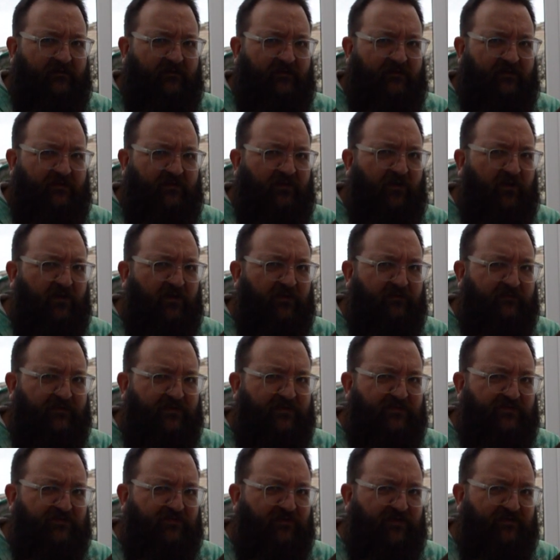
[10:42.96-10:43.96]
Carnaby
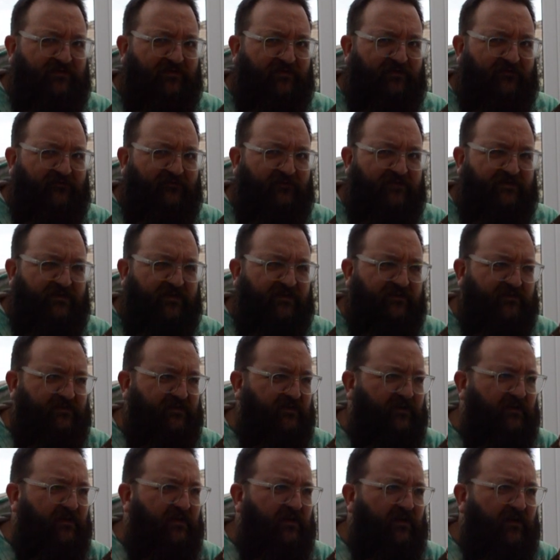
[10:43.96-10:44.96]
Street on a visit,
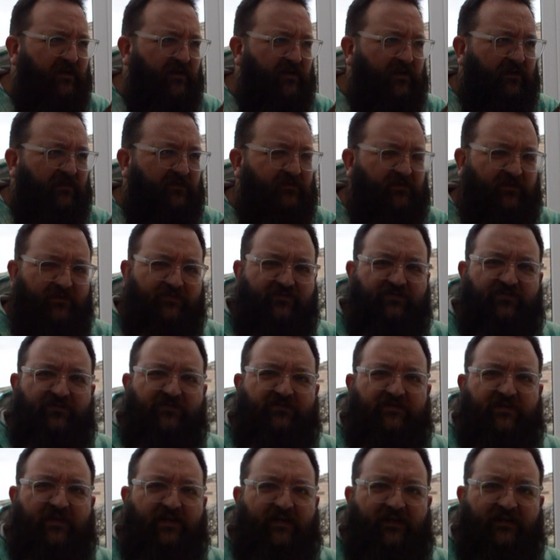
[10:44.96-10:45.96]
that
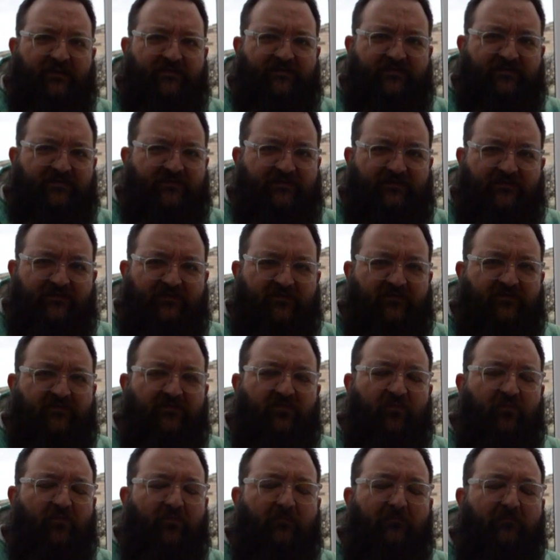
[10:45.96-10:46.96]
just has
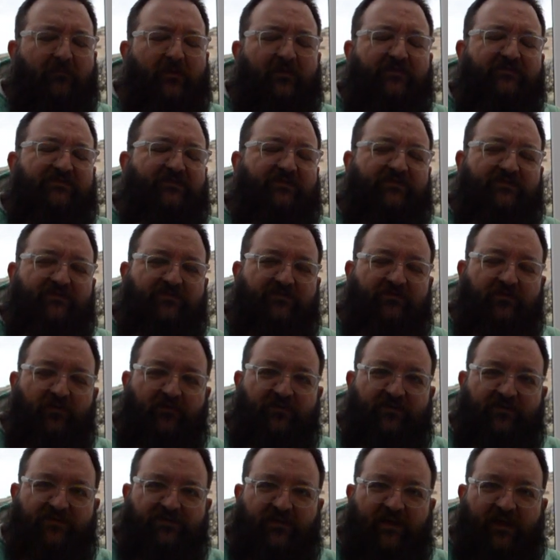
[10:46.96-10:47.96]
the most
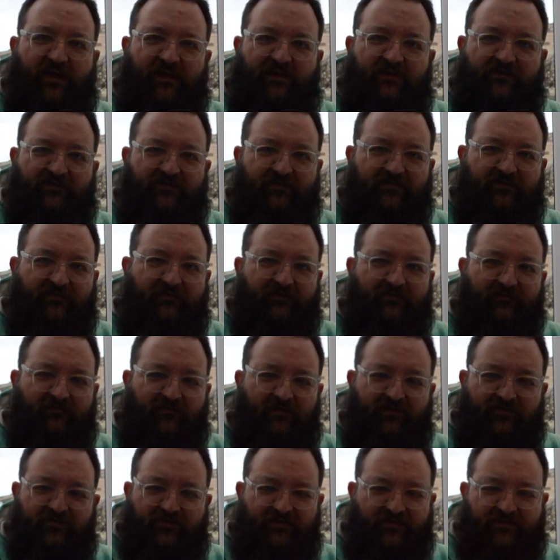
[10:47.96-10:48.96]
astonishing action,
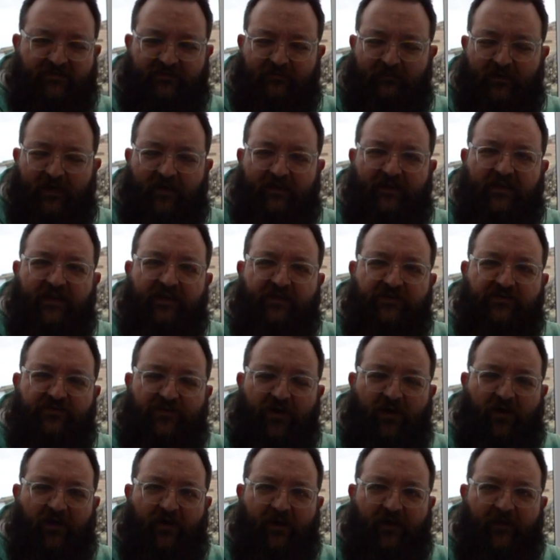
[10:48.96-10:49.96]
which is about an inch
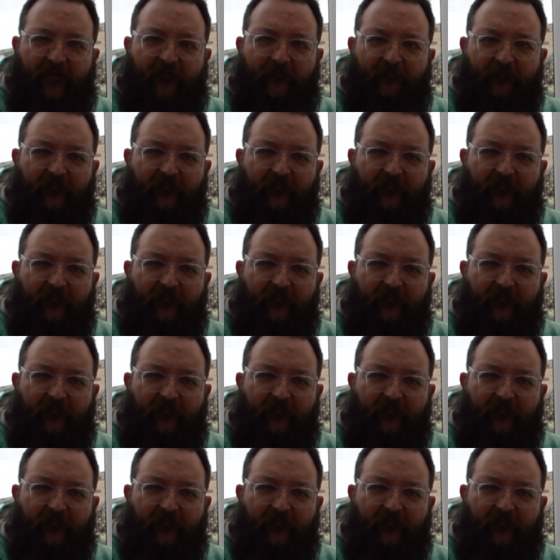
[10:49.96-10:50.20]
high.